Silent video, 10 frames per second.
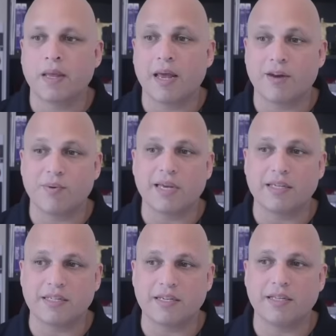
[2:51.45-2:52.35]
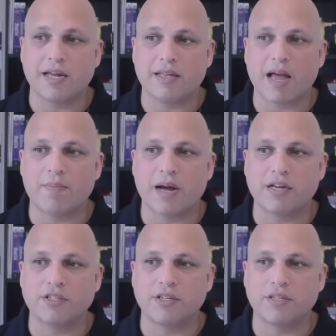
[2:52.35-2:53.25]
And we can see that
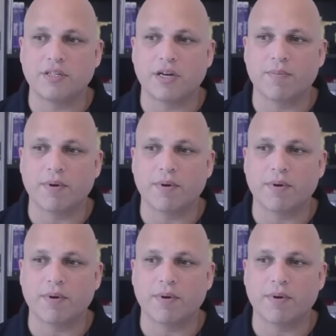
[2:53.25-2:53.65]
Apache is up and